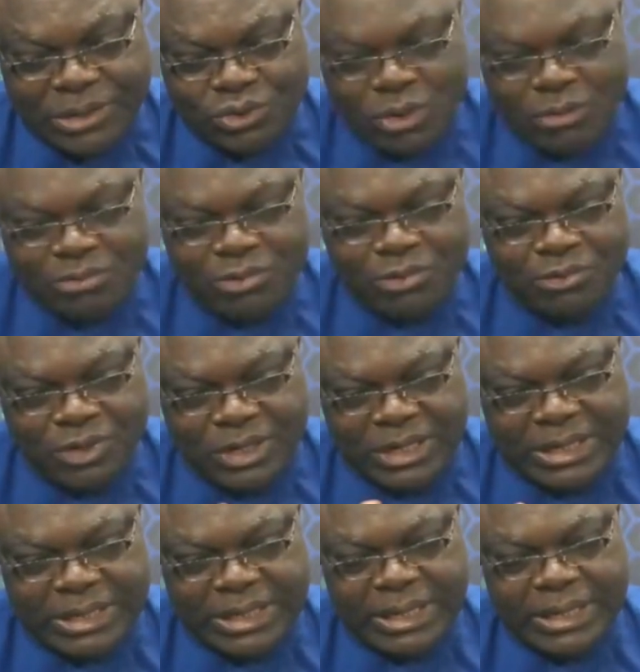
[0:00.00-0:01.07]
make them chop food
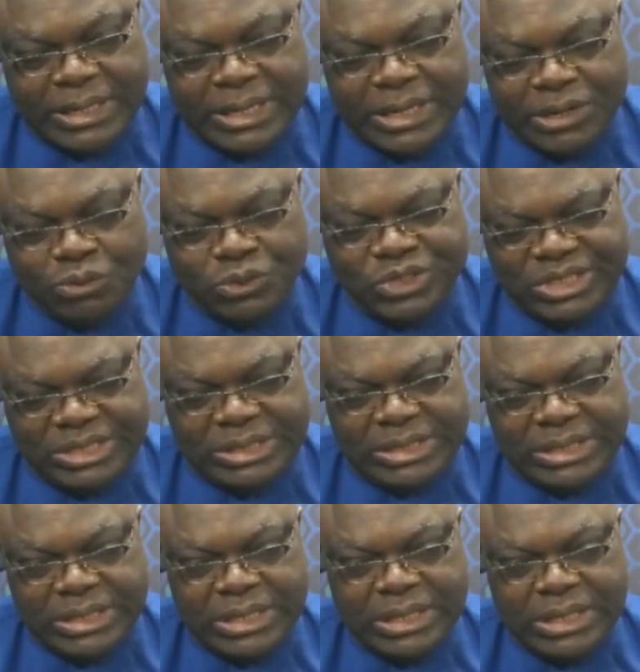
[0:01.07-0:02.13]
for the day. They no
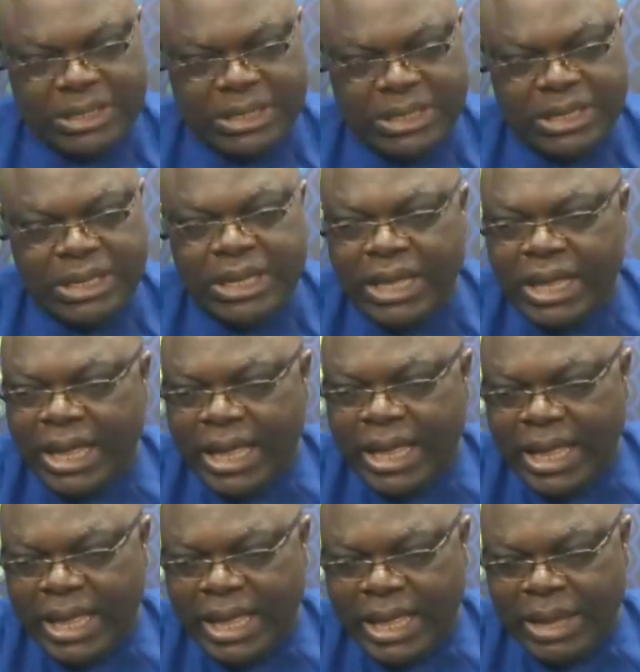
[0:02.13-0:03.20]
see.
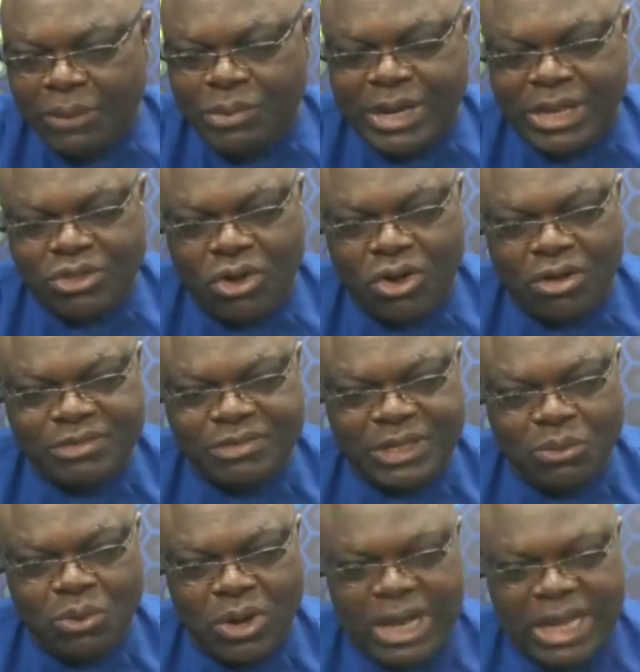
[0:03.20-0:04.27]
Uh, with the talk
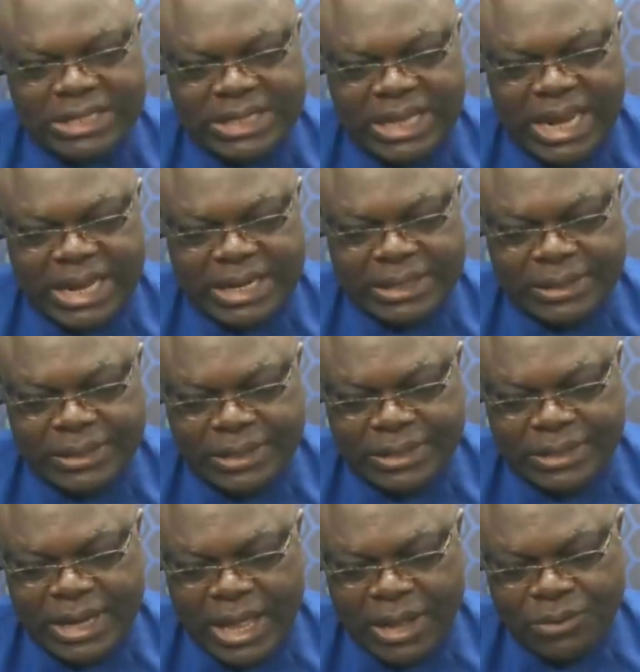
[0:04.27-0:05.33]
of the worker salary,
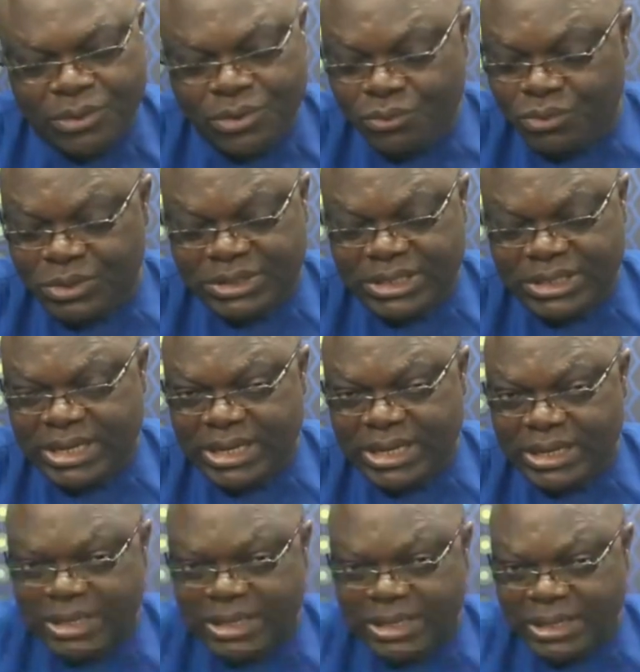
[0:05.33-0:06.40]
now we still
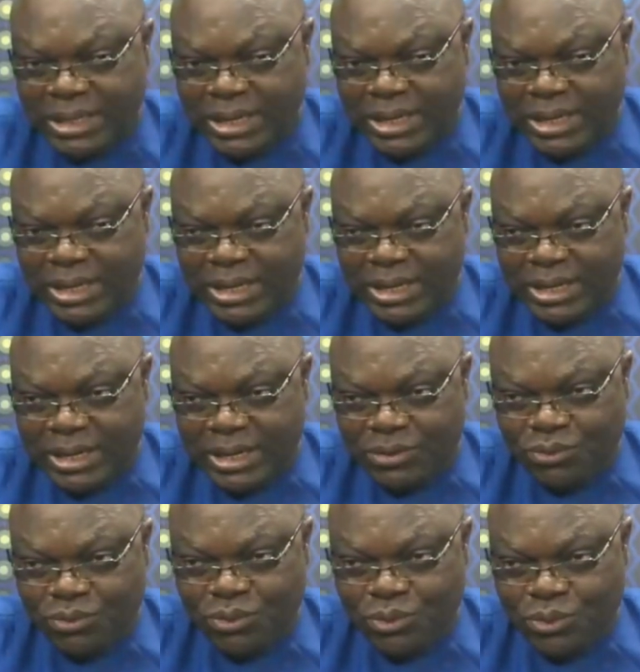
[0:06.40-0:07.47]
they
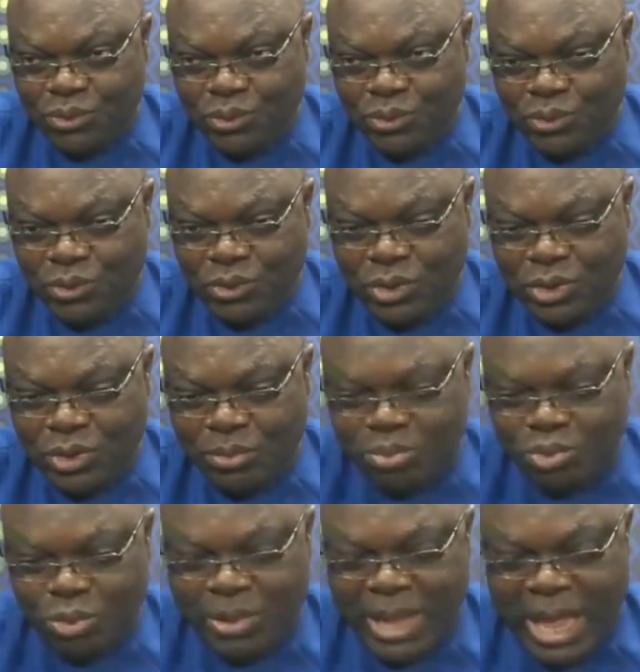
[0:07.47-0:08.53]
they do
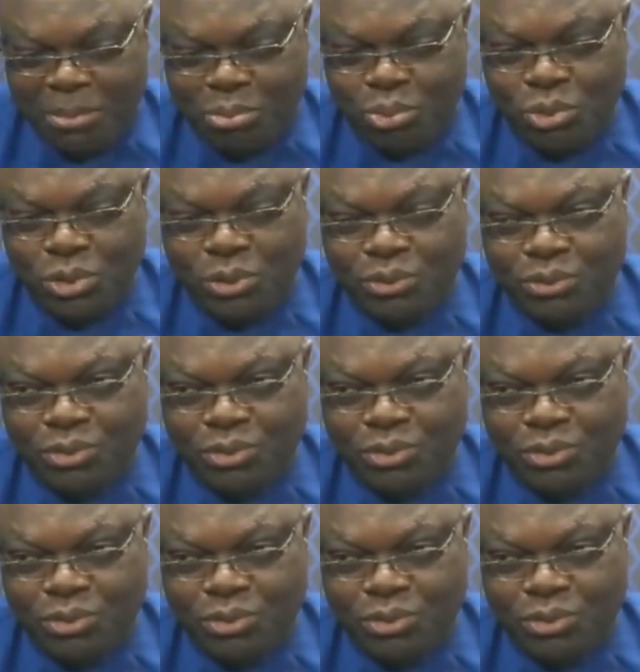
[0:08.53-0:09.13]
pull me and pull